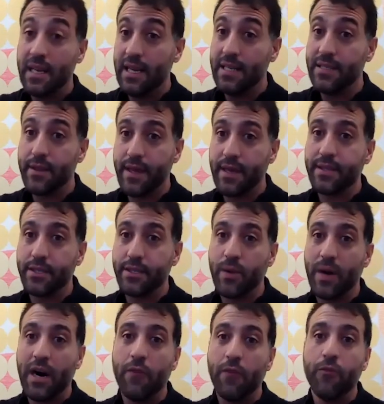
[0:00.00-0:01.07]
in
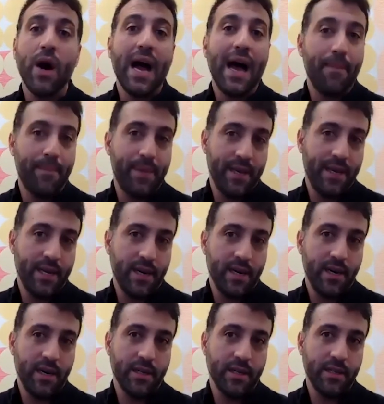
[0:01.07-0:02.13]
2012 will happen
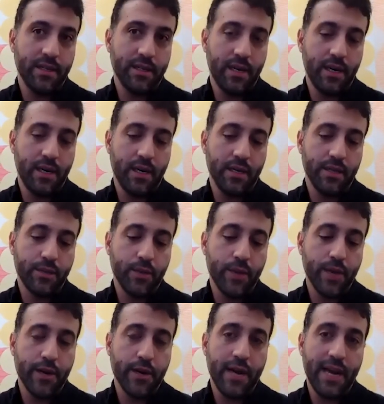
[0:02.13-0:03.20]
on
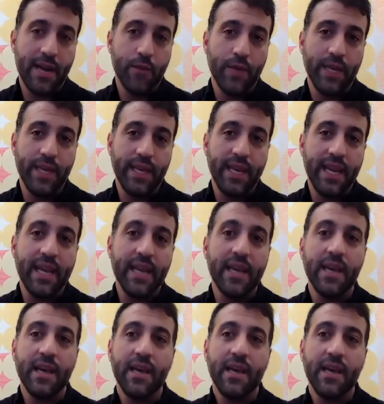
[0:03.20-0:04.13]
Twitter, and we need